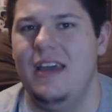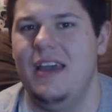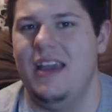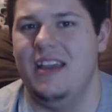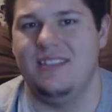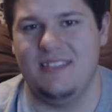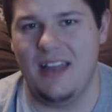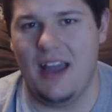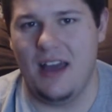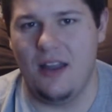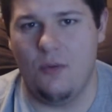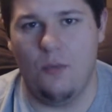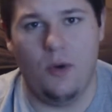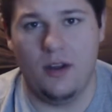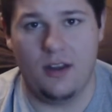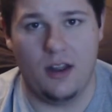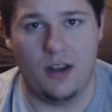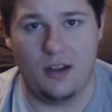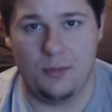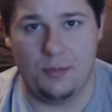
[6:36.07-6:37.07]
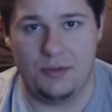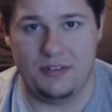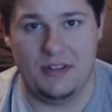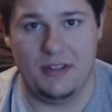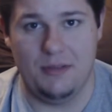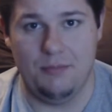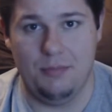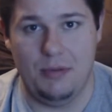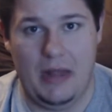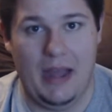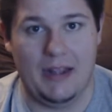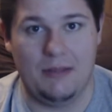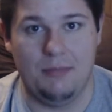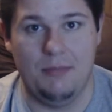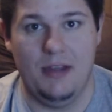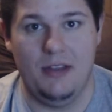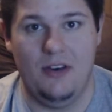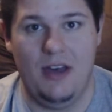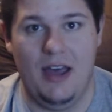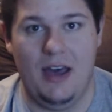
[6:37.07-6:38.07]
it's not a 100% black
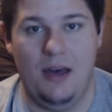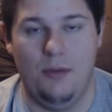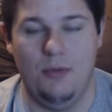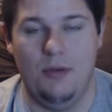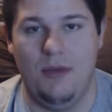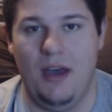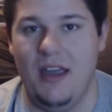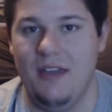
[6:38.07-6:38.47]
metal album.